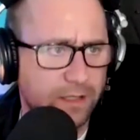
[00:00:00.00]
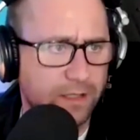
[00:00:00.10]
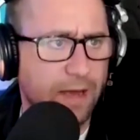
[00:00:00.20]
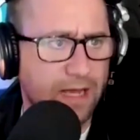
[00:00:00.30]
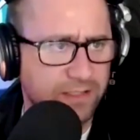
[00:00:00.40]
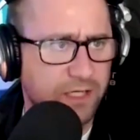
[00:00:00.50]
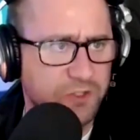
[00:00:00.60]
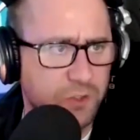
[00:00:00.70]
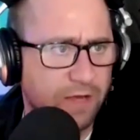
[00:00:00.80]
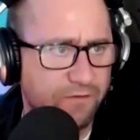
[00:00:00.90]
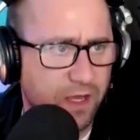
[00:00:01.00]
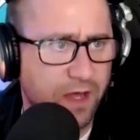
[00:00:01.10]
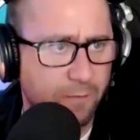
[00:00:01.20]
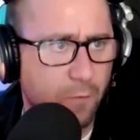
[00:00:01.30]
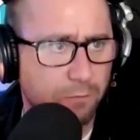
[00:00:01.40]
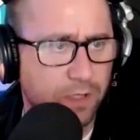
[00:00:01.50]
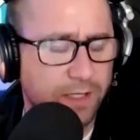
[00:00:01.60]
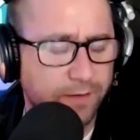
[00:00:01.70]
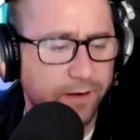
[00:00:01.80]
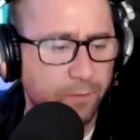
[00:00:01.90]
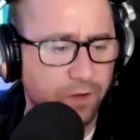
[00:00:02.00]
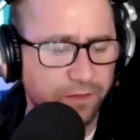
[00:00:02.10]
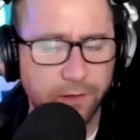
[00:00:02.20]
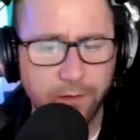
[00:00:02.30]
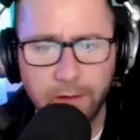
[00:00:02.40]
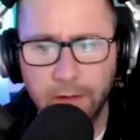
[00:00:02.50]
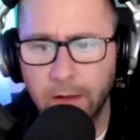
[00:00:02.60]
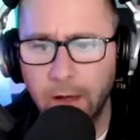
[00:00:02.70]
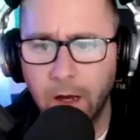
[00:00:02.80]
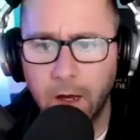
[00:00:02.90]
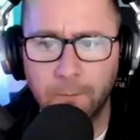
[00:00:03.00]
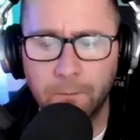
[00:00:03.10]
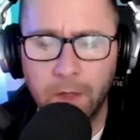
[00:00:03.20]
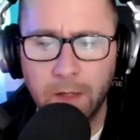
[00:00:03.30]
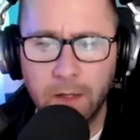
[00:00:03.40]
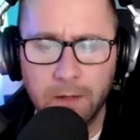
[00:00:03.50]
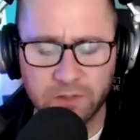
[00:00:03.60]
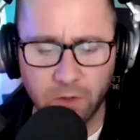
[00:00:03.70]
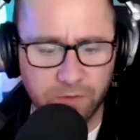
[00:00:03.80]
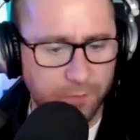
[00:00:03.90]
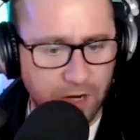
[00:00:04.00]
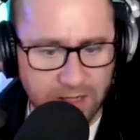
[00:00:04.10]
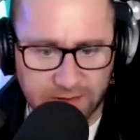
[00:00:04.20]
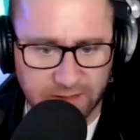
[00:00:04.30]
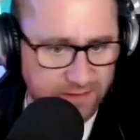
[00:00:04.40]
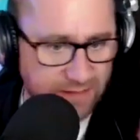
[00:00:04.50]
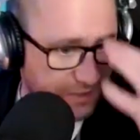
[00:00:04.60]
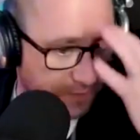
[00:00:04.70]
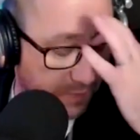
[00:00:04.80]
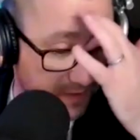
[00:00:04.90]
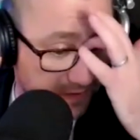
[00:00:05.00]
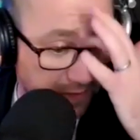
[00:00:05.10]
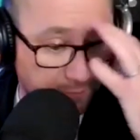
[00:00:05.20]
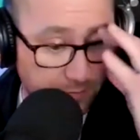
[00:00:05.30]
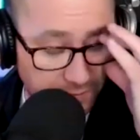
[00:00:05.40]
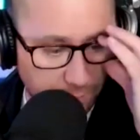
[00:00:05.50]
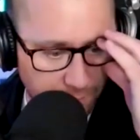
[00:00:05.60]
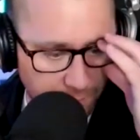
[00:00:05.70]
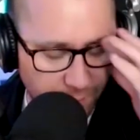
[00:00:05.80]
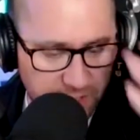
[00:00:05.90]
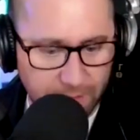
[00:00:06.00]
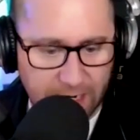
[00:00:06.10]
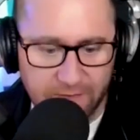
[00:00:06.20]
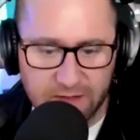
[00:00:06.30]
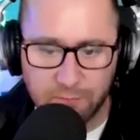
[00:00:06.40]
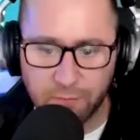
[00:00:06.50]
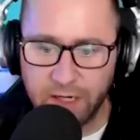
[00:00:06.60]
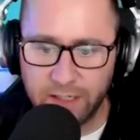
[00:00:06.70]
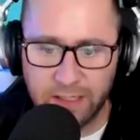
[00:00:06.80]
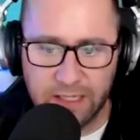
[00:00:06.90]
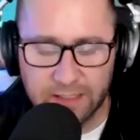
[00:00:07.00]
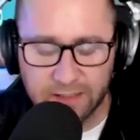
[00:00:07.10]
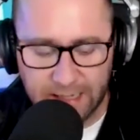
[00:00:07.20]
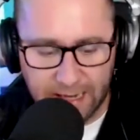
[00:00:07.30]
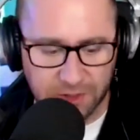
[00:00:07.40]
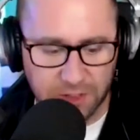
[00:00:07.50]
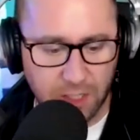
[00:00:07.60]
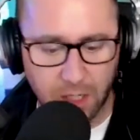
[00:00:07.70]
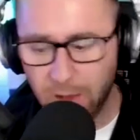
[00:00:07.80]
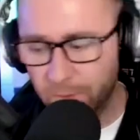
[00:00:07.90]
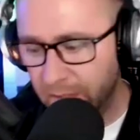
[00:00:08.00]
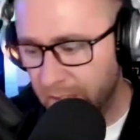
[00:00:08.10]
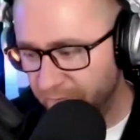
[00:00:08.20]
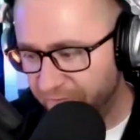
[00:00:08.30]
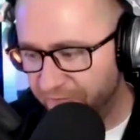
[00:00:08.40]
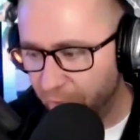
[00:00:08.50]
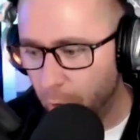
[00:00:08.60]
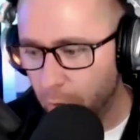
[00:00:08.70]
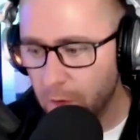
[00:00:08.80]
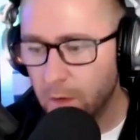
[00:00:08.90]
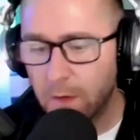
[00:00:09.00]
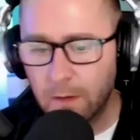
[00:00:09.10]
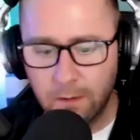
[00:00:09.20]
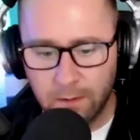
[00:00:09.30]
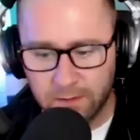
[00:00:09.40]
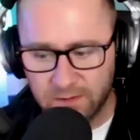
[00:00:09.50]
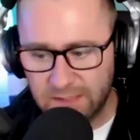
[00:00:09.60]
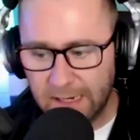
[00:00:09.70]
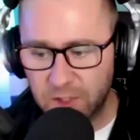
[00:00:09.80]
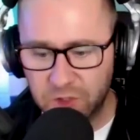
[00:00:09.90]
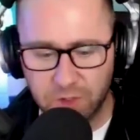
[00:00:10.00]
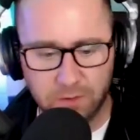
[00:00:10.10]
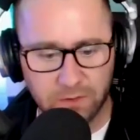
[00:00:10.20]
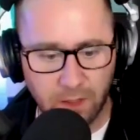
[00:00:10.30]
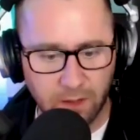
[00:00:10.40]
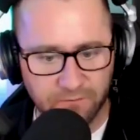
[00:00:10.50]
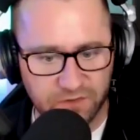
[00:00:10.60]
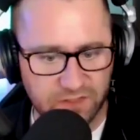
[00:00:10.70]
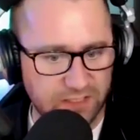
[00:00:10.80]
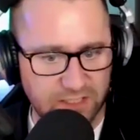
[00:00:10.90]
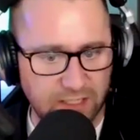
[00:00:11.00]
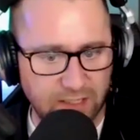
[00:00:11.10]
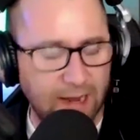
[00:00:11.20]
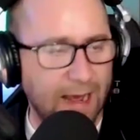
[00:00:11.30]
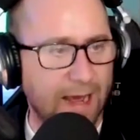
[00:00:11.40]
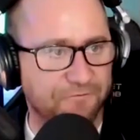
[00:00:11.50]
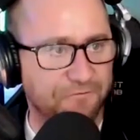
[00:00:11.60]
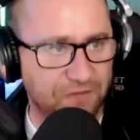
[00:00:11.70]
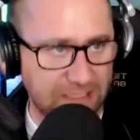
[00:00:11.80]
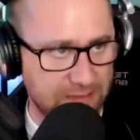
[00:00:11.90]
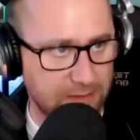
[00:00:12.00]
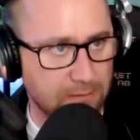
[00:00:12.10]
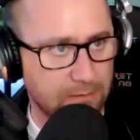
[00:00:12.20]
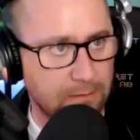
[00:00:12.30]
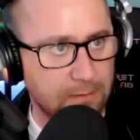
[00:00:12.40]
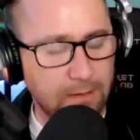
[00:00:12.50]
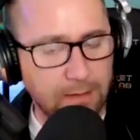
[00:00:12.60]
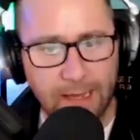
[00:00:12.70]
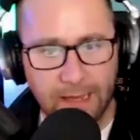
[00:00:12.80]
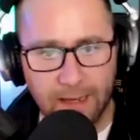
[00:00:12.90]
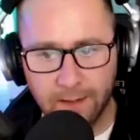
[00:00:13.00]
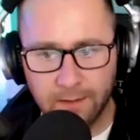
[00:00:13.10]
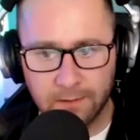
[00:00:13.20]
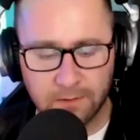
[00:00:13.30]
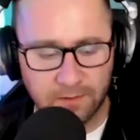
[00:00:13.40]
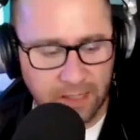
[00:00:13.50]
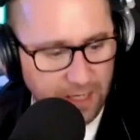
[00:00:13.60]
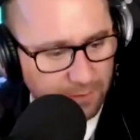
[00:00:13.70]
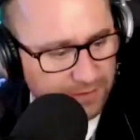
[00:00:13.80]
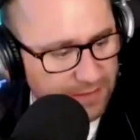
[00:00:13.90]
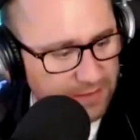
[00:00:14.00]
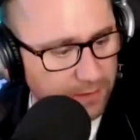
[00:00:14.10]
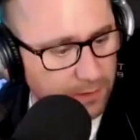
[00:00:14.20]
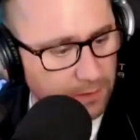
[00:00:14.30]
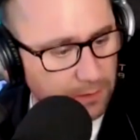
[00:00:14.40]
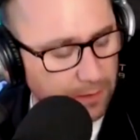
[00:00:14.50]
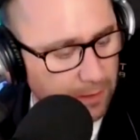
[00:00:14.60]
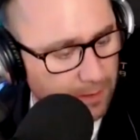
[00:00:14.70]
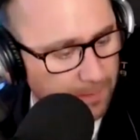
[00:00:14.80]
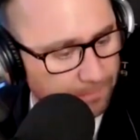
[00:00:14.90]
likely to pass HOA if it kind of more blended in with it. Um, so the process is actually pretty simple. So when you buy these EnBrighten kits, they actually come in 4 sections of 16.5 feet. And they come with these little